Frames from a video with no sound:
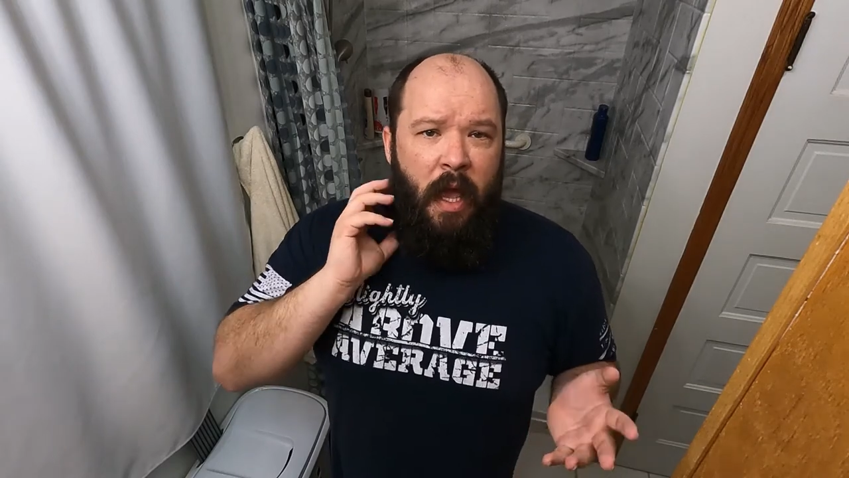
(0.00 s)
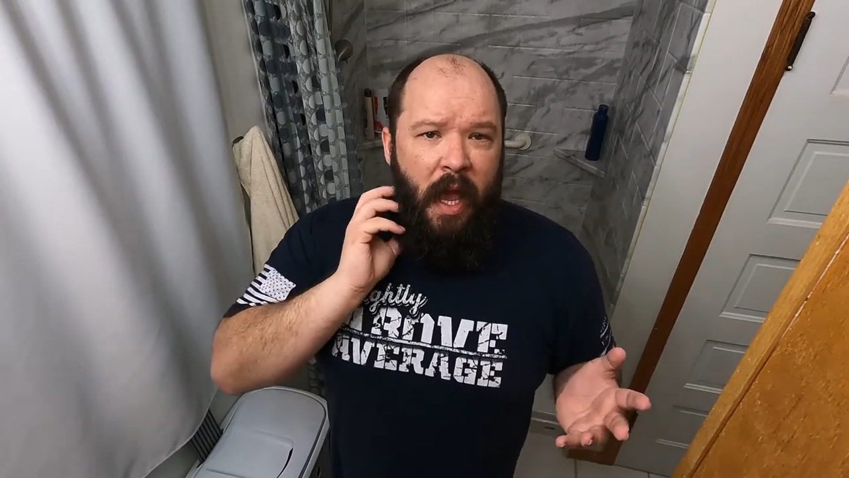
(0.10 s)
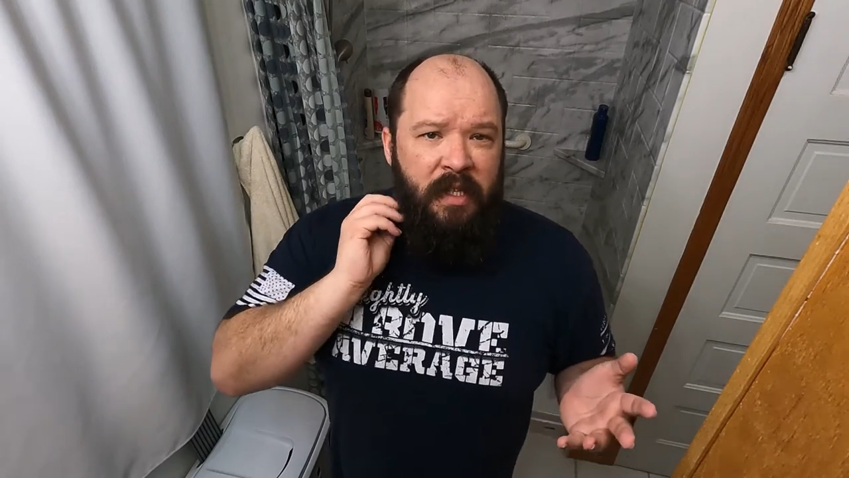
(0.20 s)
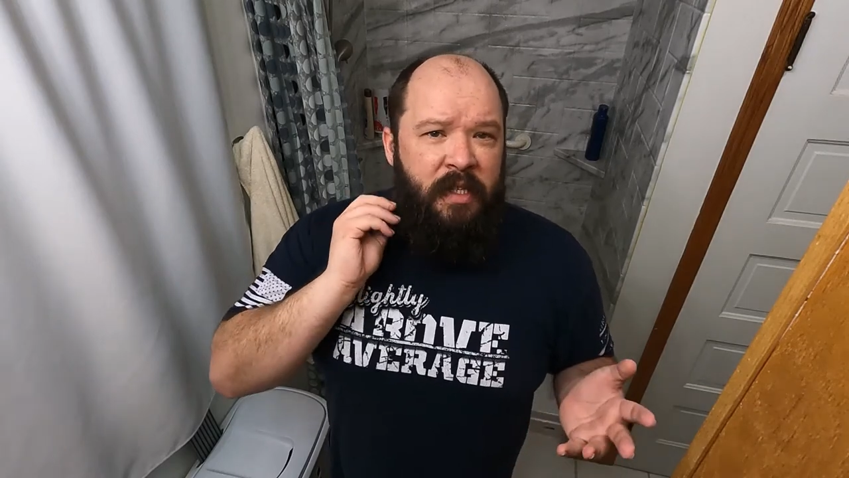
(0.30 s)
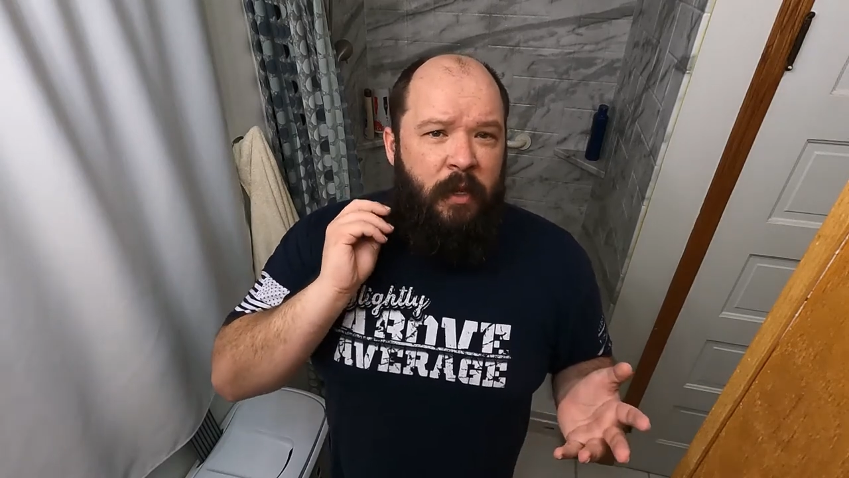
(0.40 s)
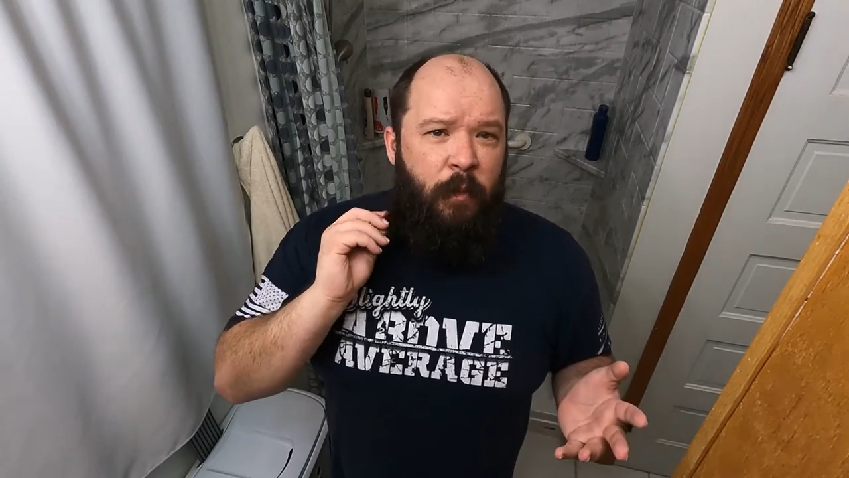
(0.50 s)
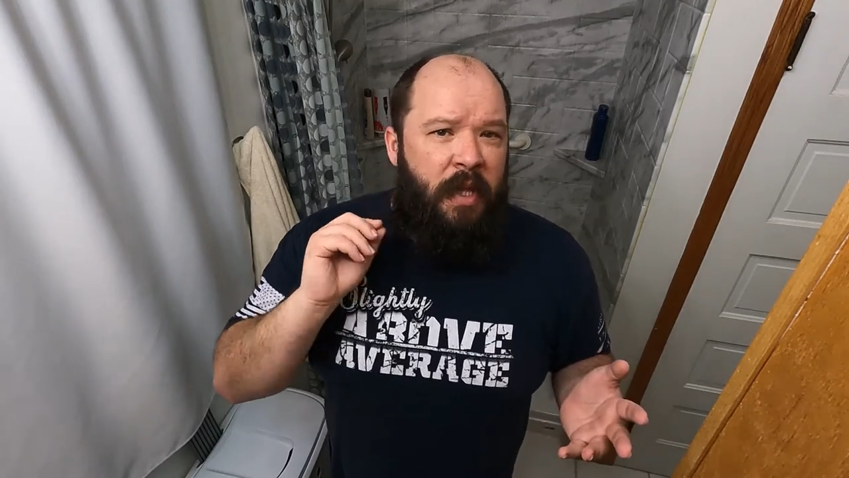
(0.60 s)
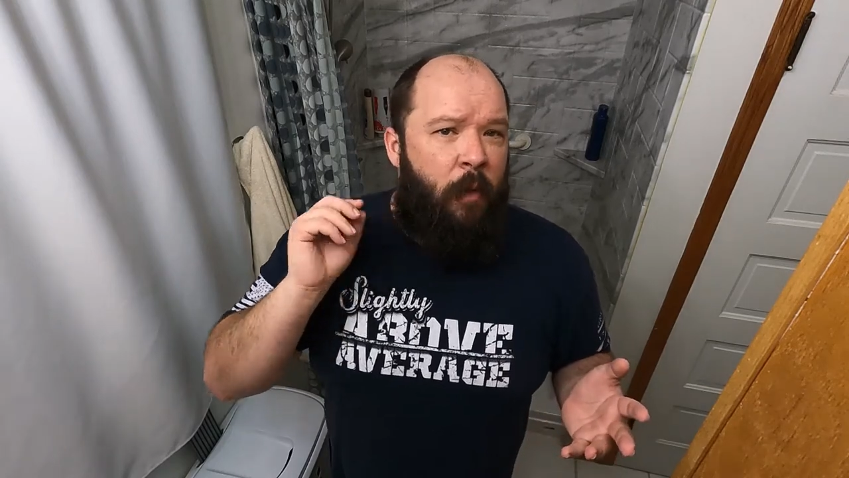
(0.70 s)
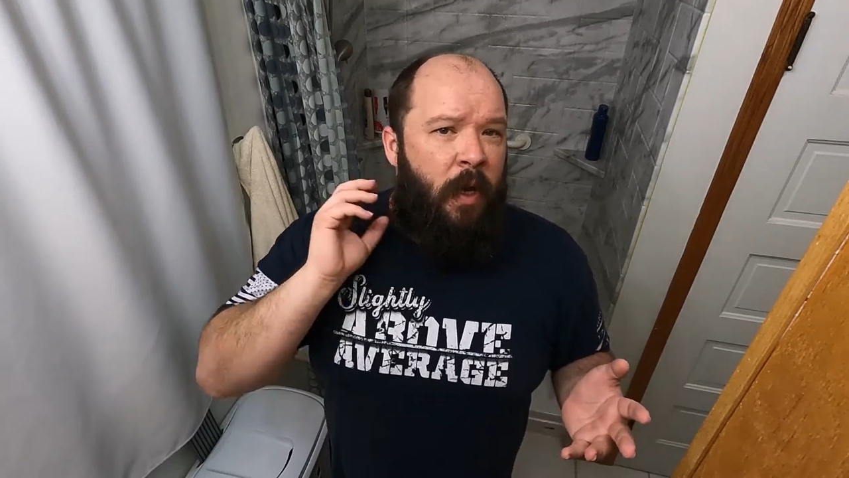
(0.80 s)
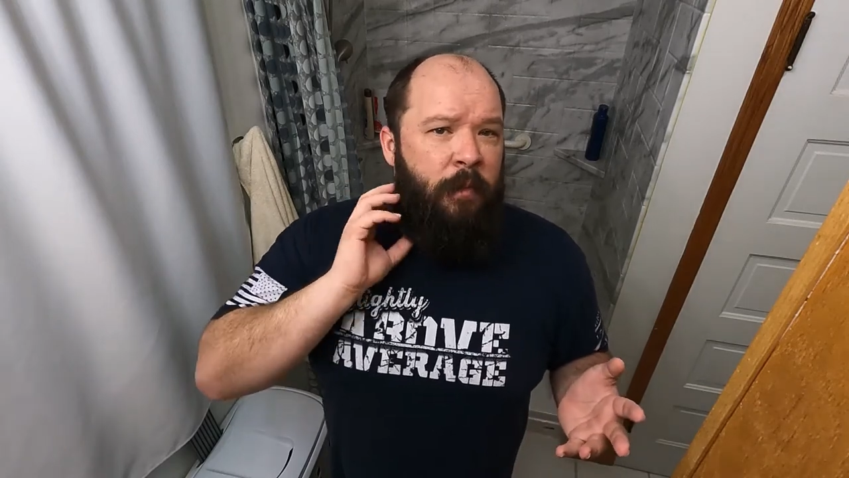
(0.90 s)
and seeing what
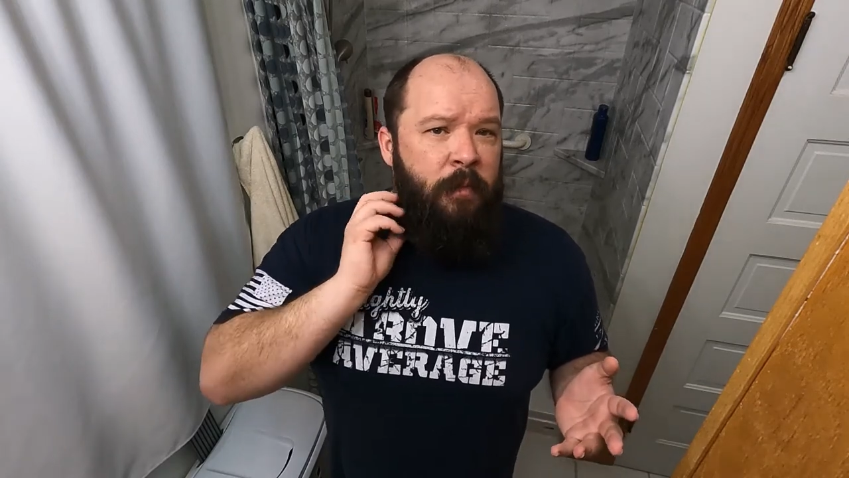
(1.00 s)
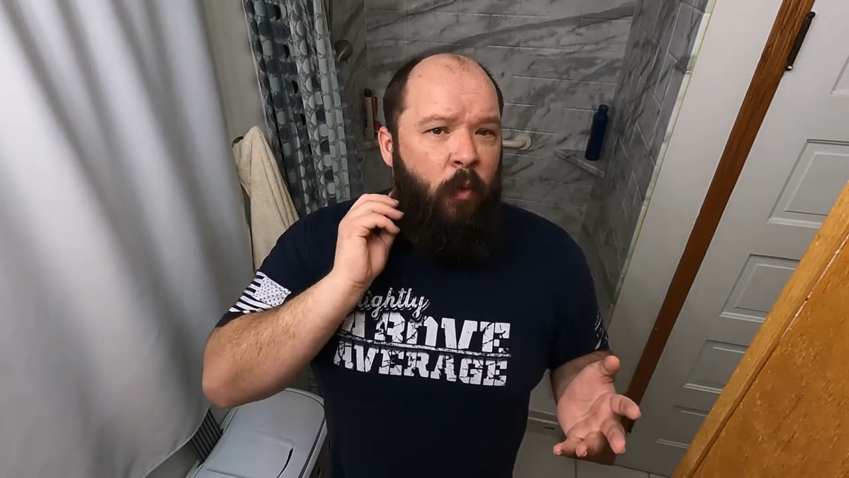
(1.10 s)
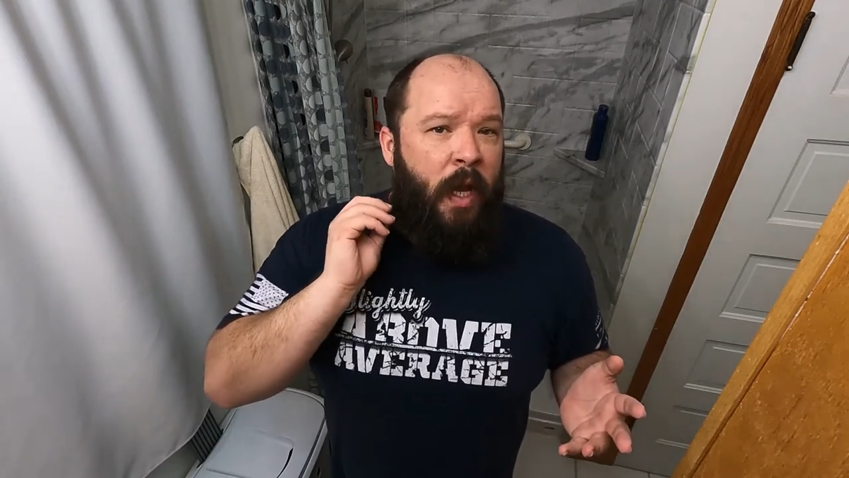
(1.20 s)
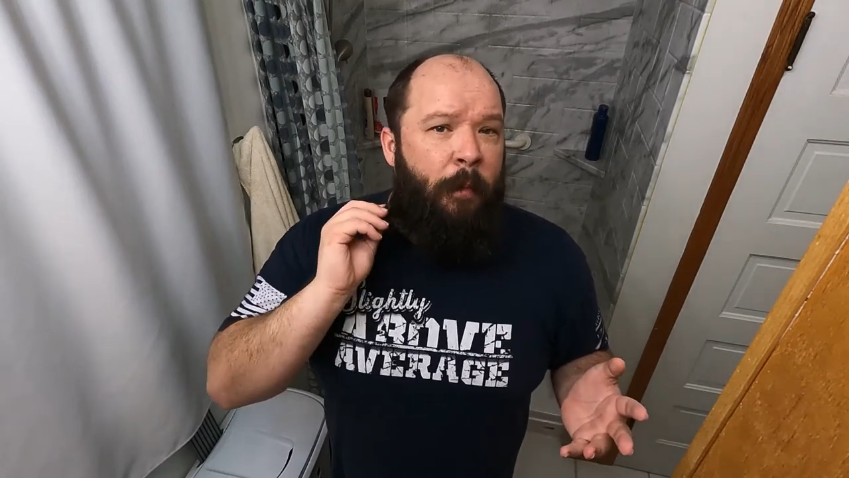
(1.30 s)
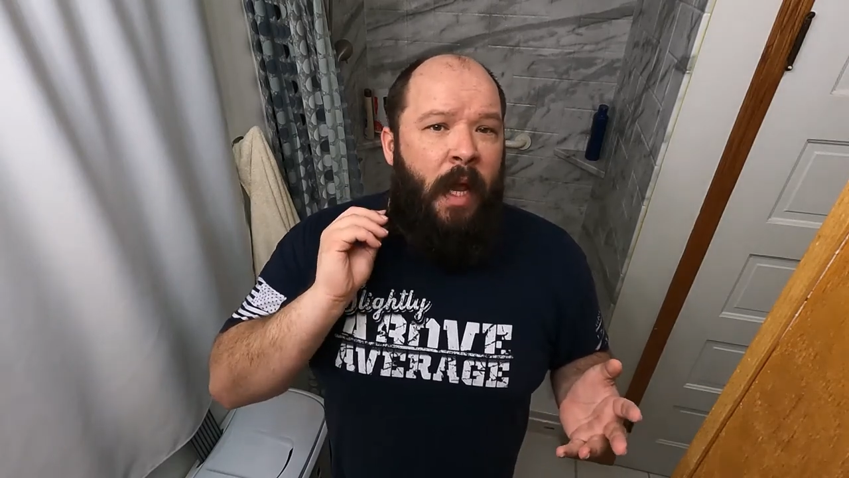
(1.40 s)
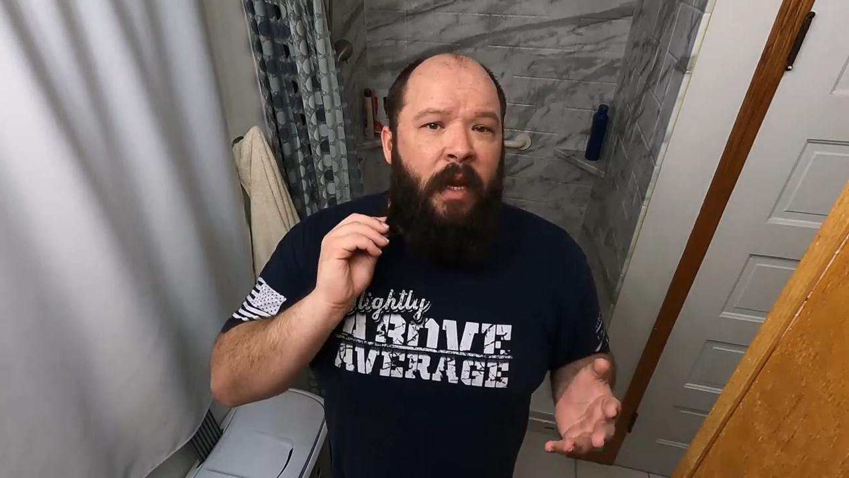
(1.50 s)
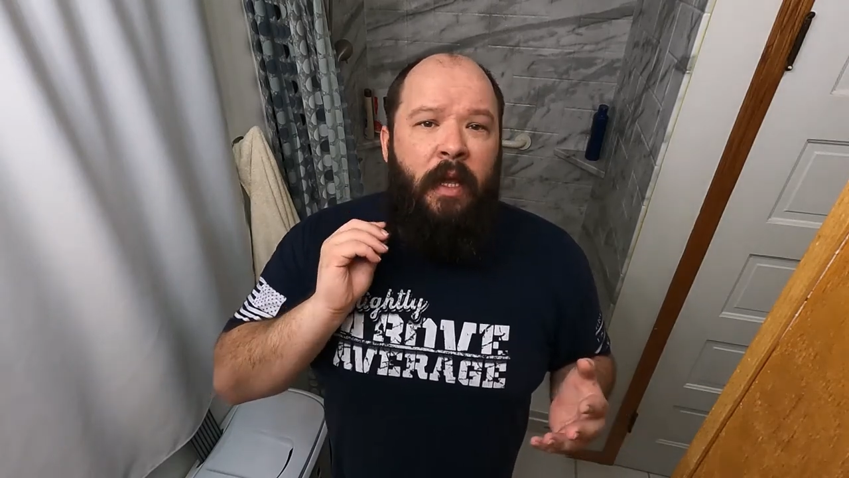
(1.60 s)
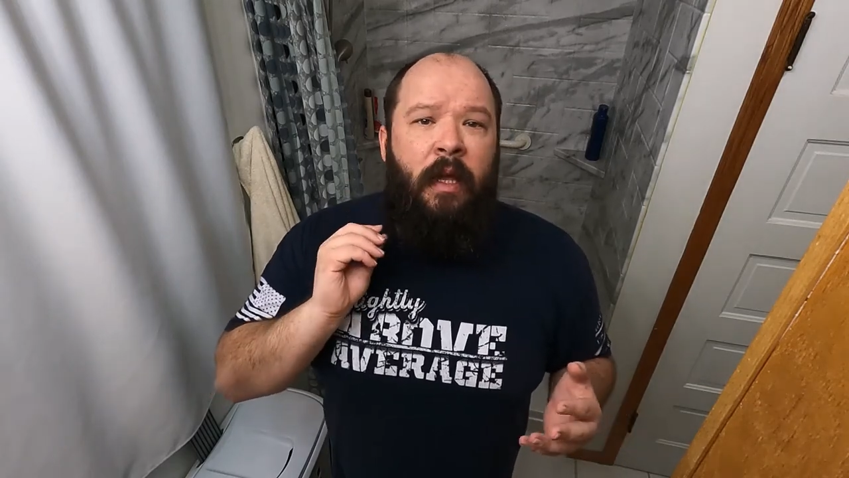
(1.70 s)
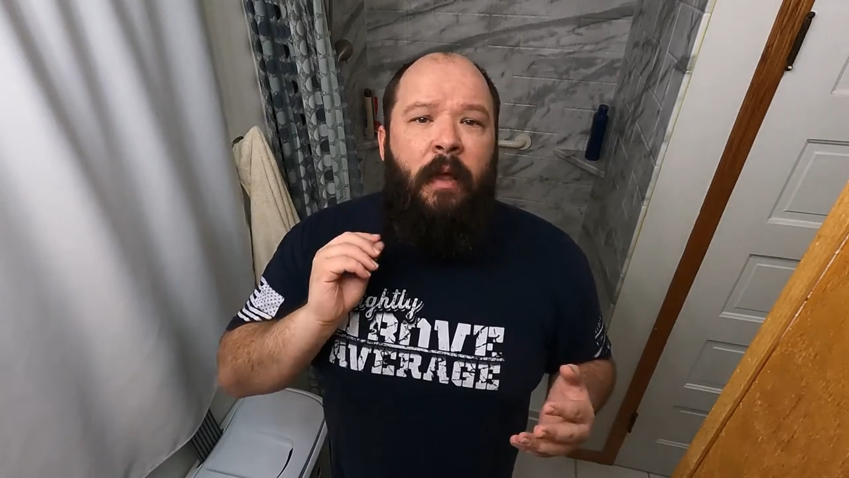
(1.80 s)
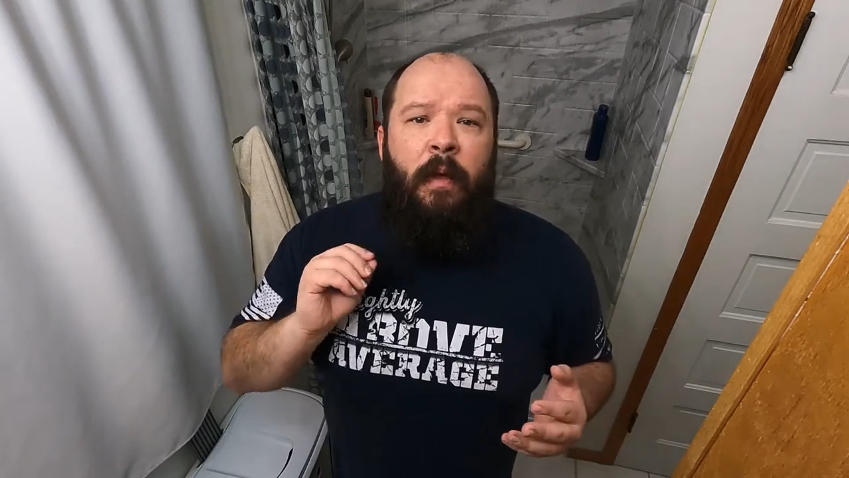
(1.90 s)
they wind up recommending.